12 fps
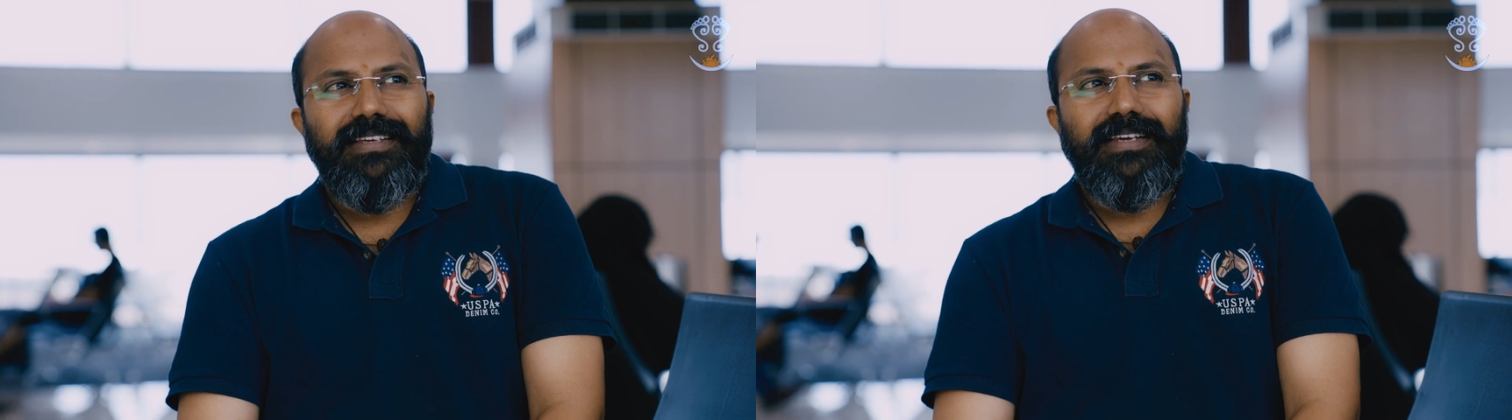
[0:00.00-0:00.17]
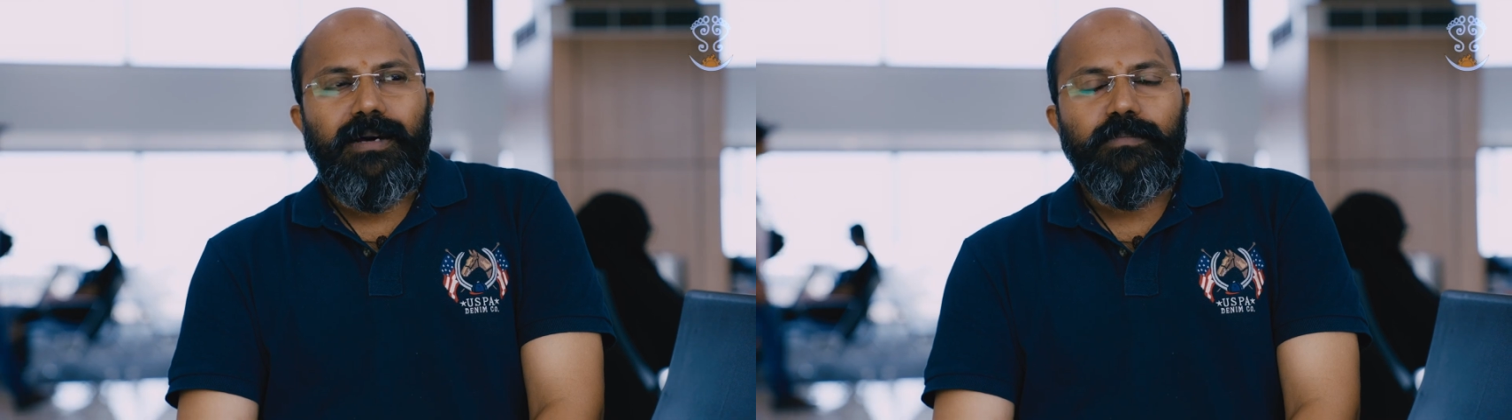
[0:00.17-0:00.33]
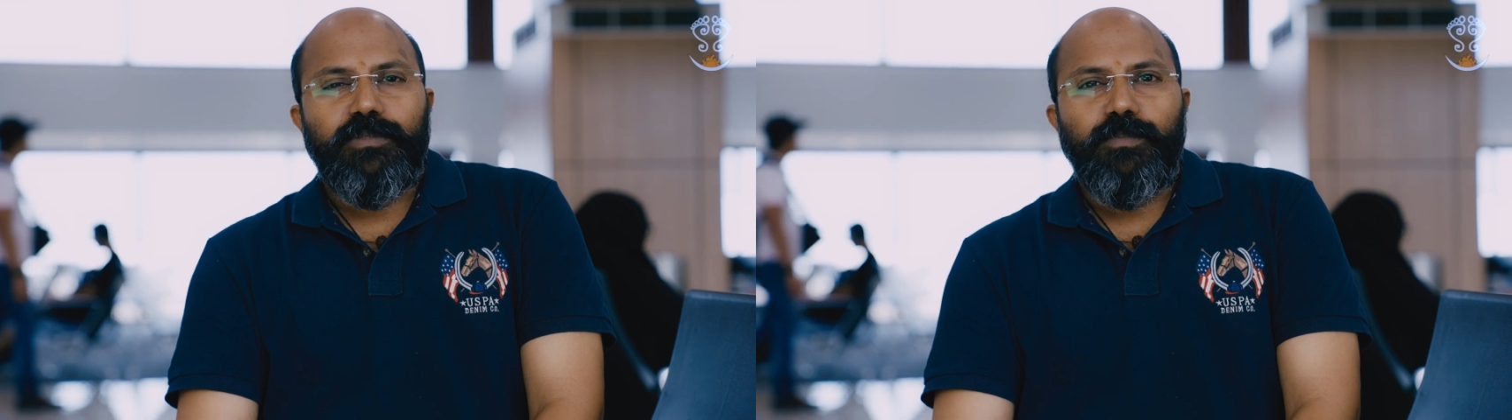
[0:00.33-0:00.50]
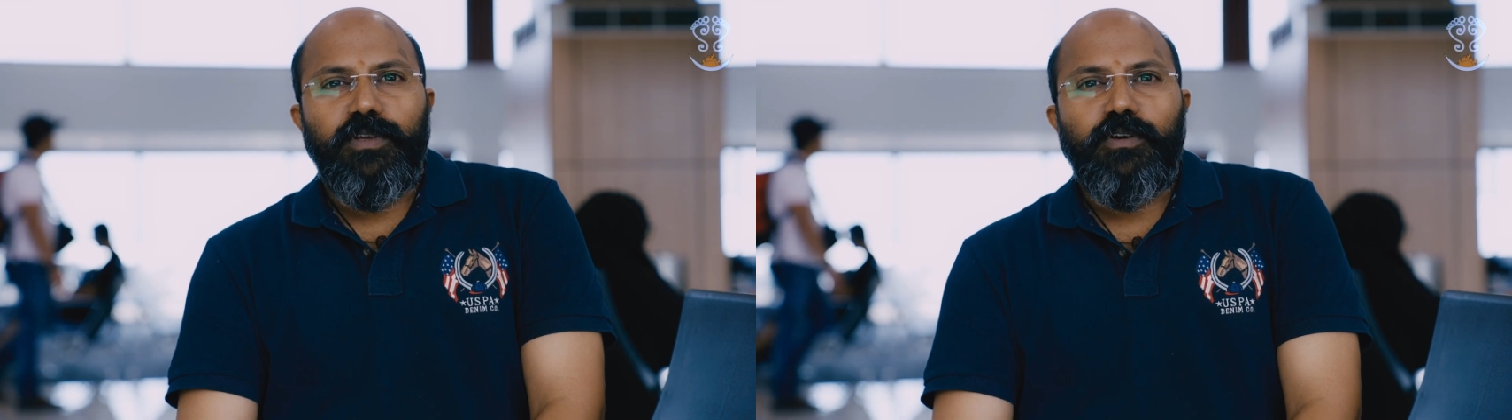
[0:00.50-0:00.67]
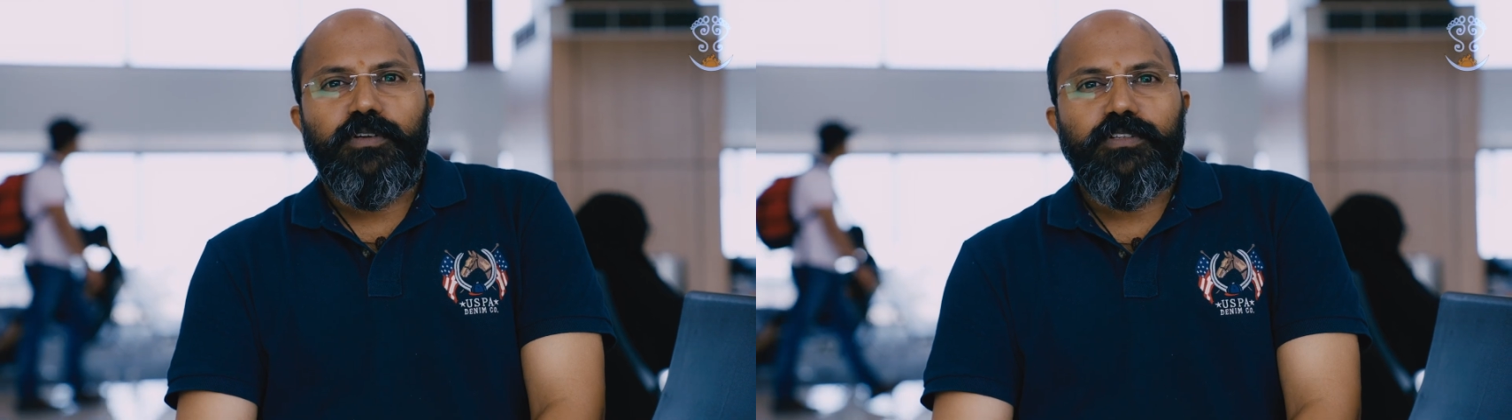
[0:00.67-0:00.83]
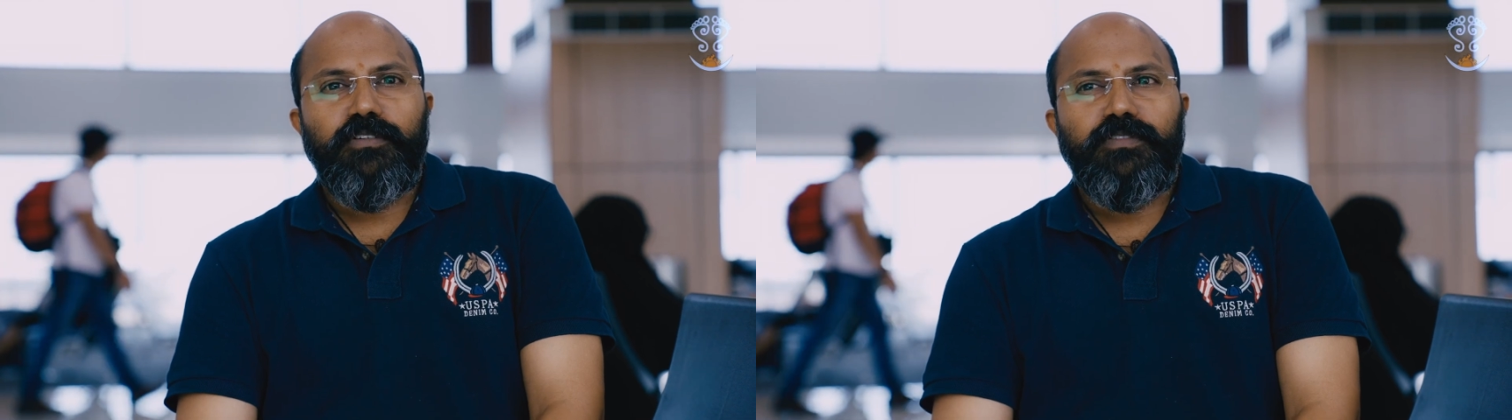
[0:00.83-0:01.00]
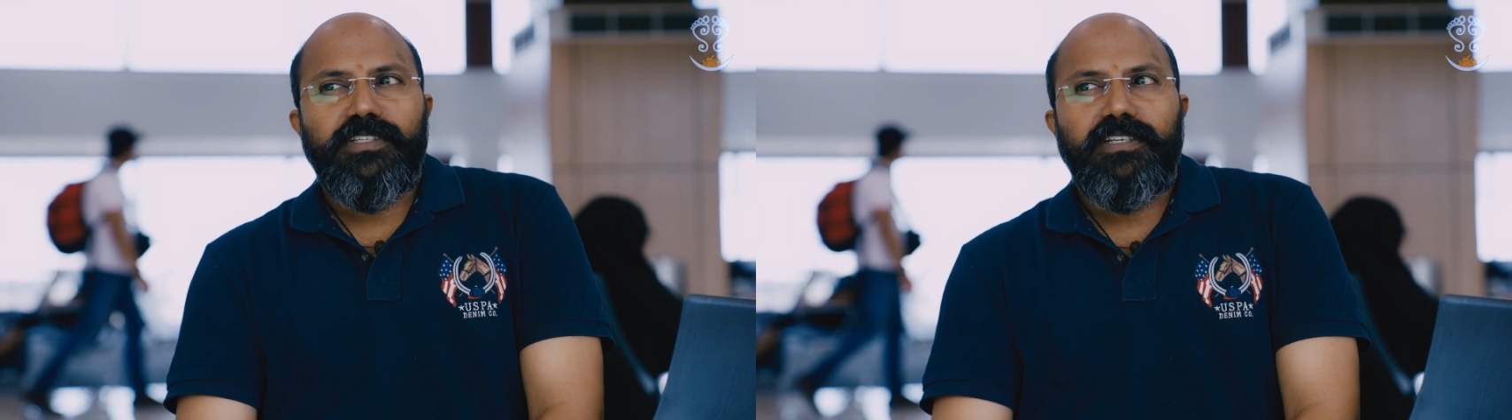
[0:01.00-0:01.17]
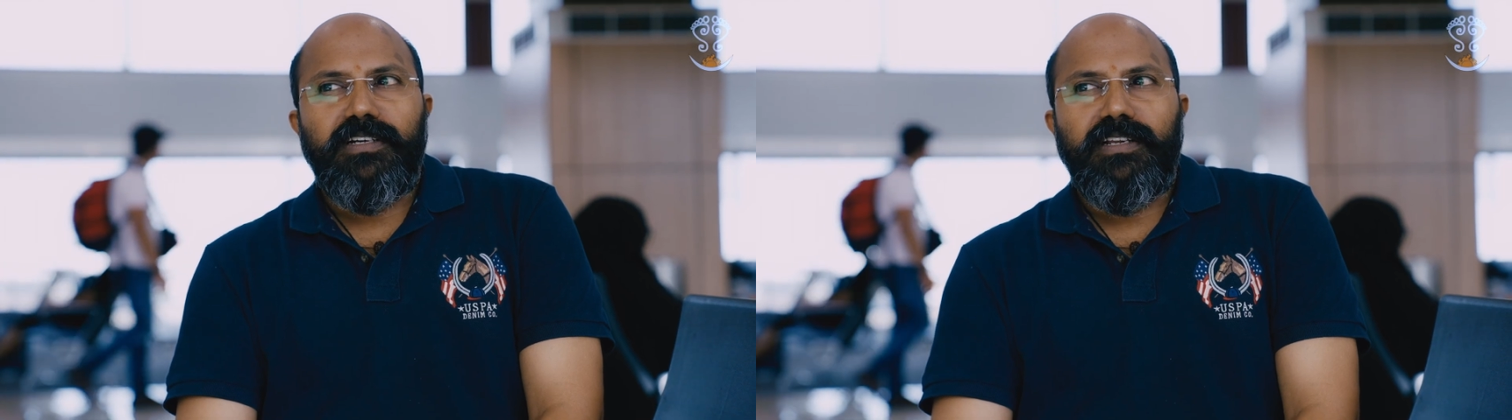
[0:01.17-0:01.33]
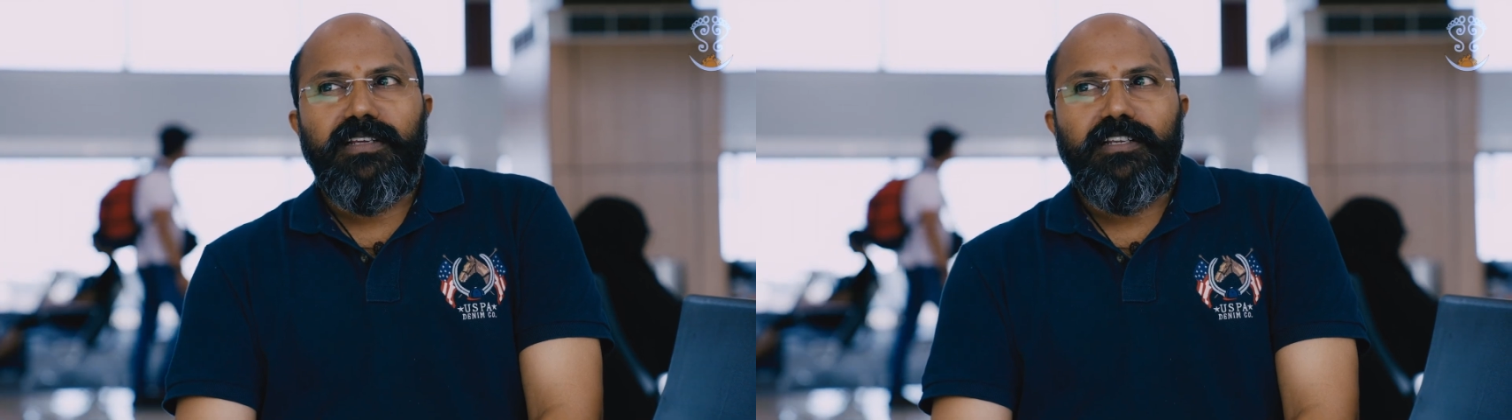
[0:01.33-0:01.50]
comes because of a
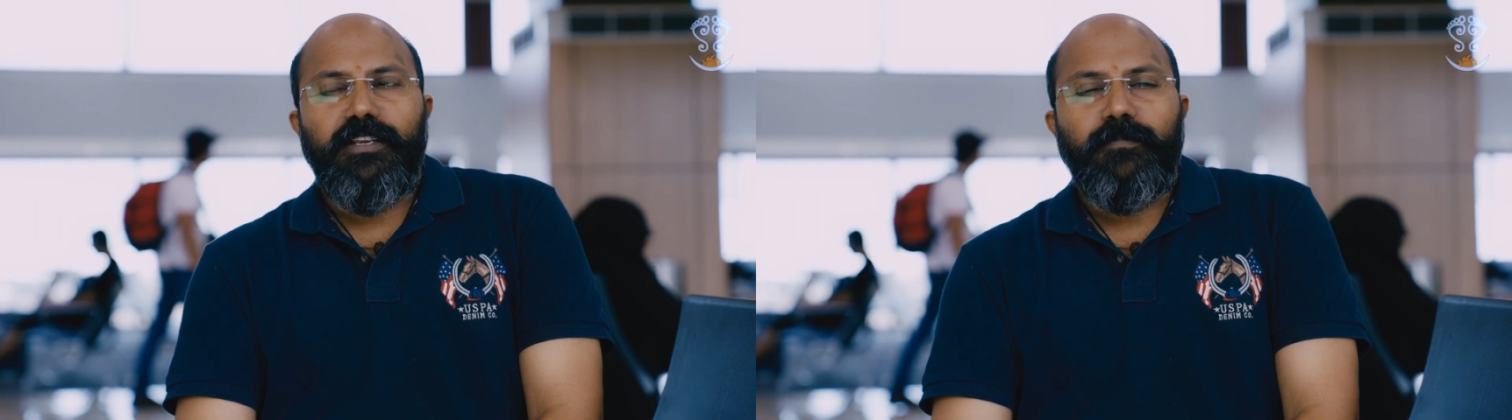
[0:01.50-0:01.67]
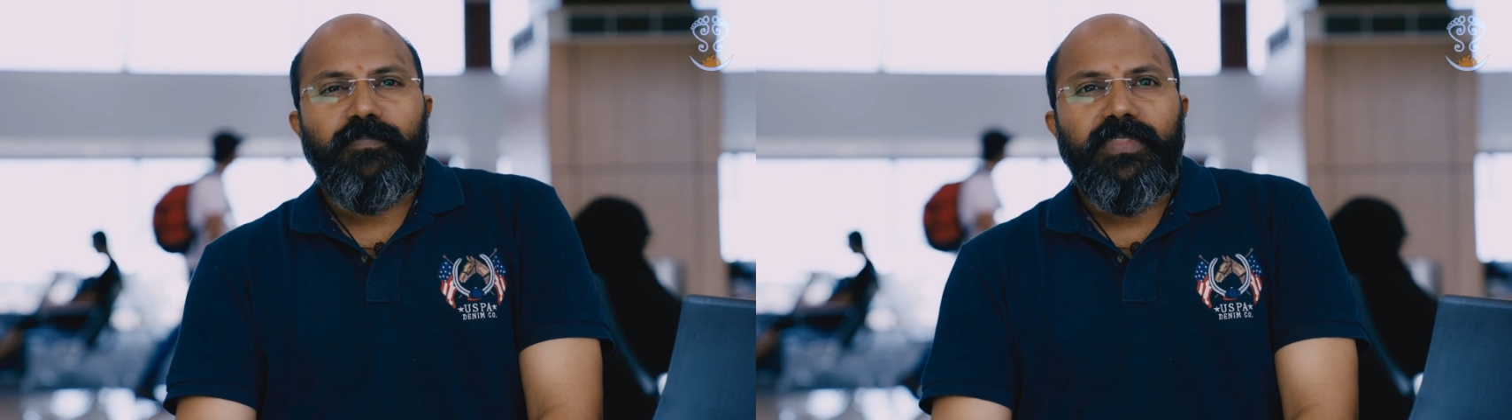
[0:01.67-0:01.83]
certain